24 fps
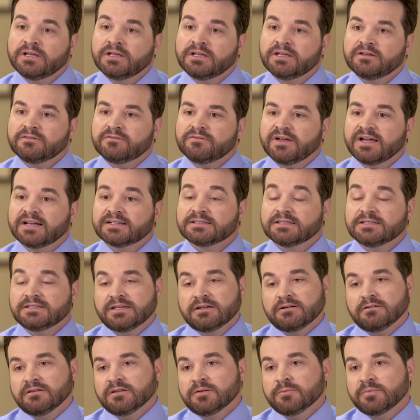In fact, the
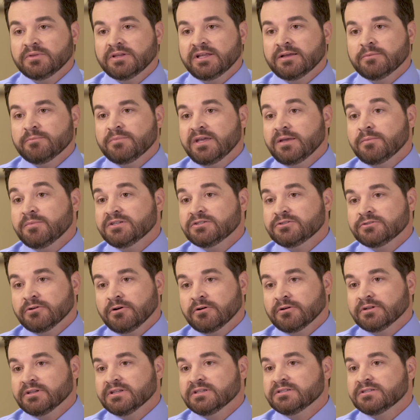dental implant may be
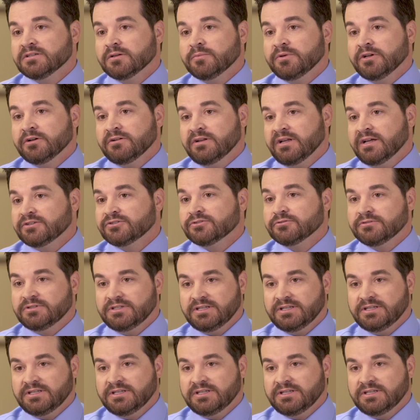stronger than some of your natural